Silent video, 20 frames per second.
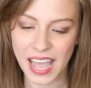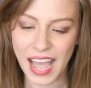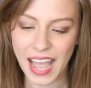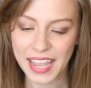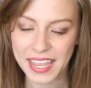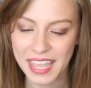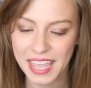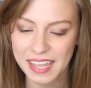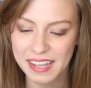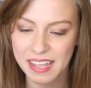
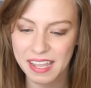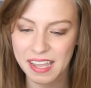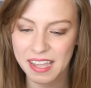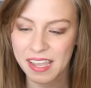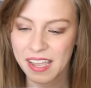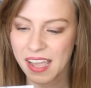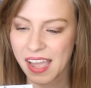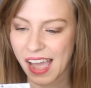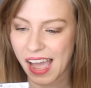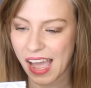Hi, Kayla.
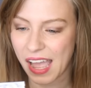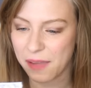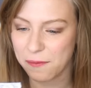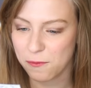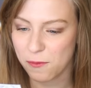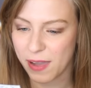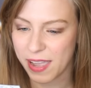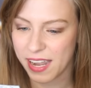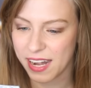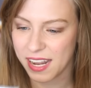
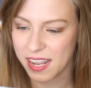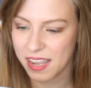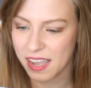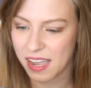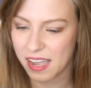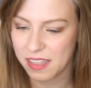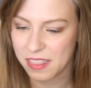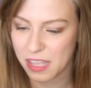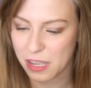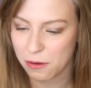I'm waiting
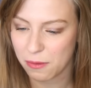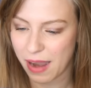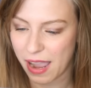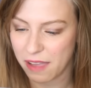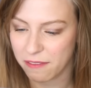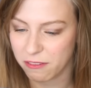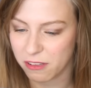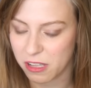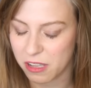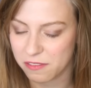on the
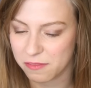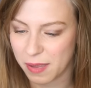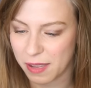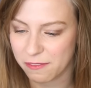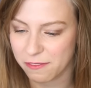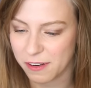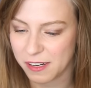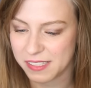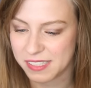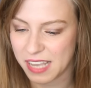arrival of my
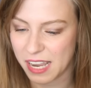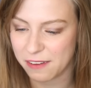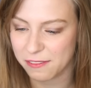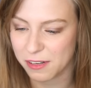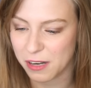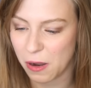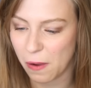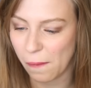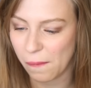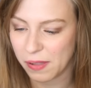first
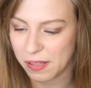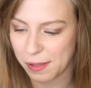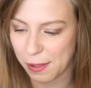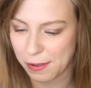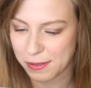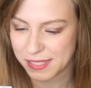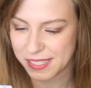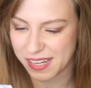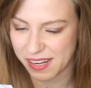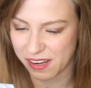ever Oh
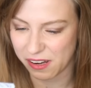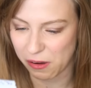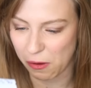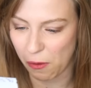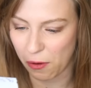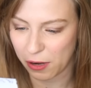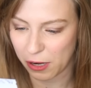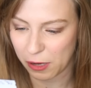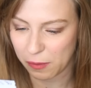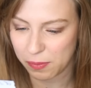Hello sticker
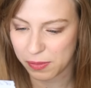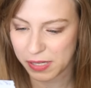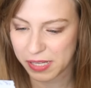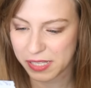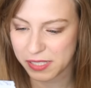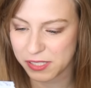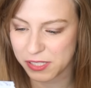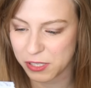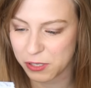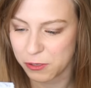order.
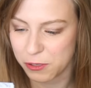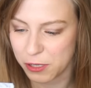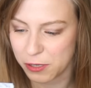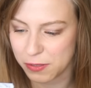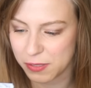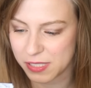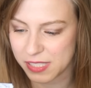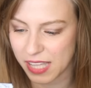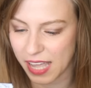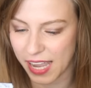Please do
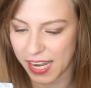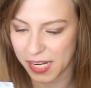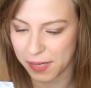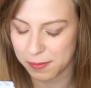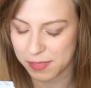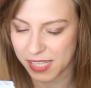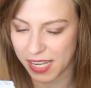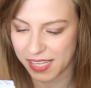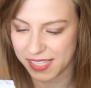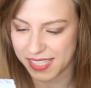use the
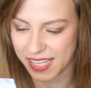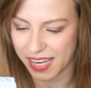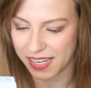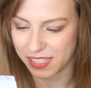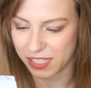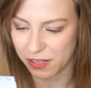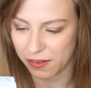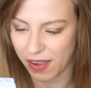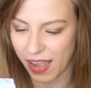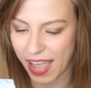items I send you.